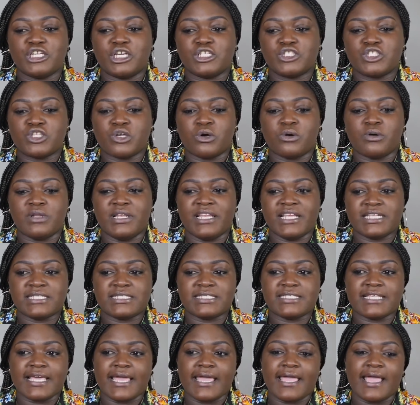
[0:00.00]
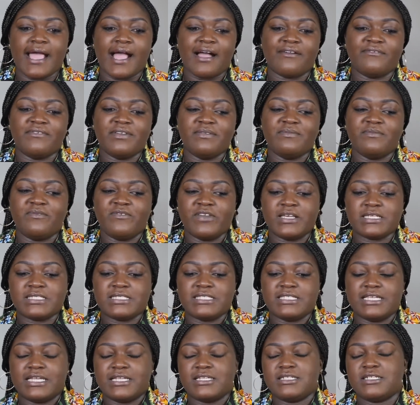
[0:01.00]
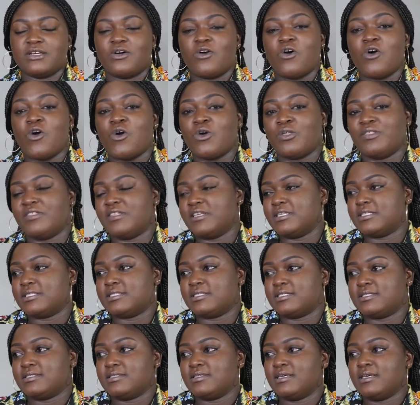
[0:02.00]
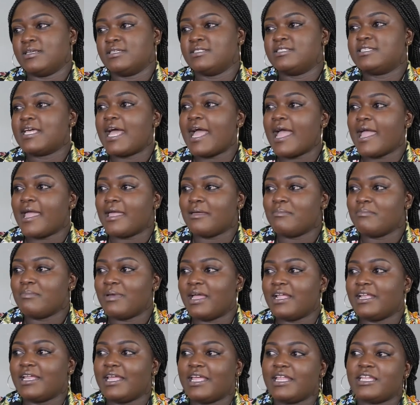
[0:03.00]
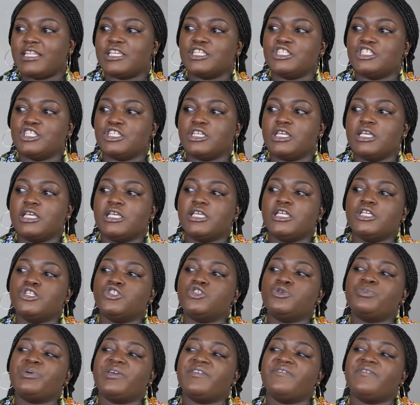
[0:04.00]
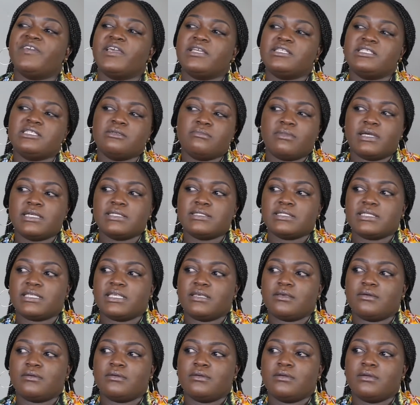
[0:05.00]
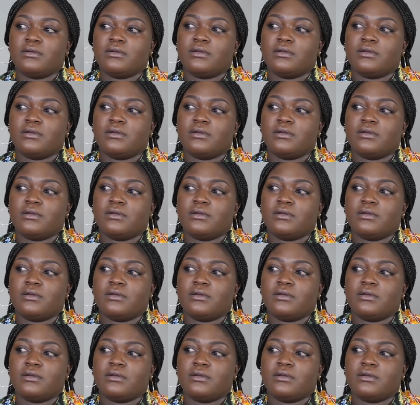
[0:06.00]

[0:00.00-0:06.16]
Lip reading: so let's say I've invested all this time and energy into perfecting my skill.